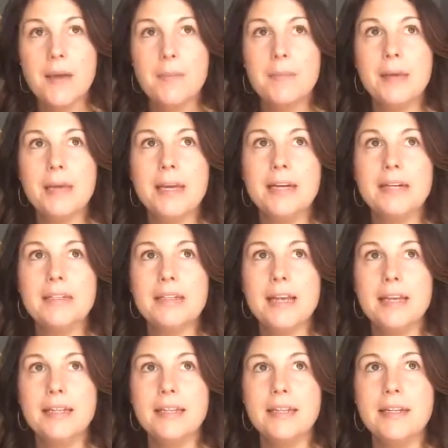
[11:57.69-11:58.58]
because
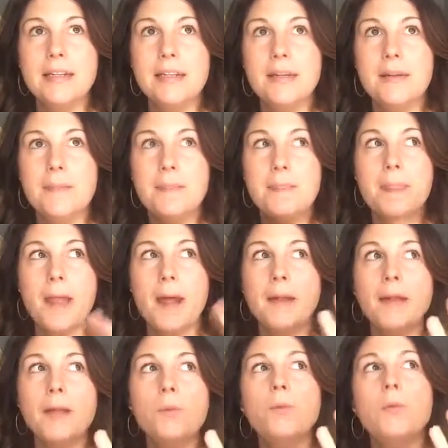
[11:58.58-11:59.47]
I
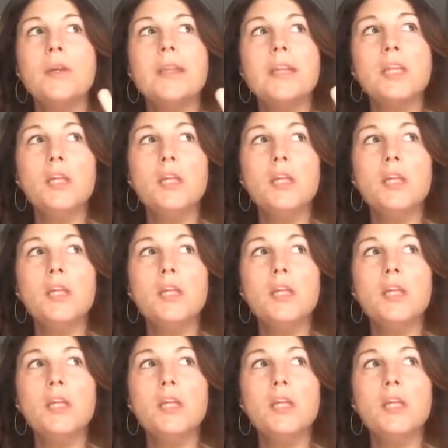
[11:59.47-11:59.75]
didn't really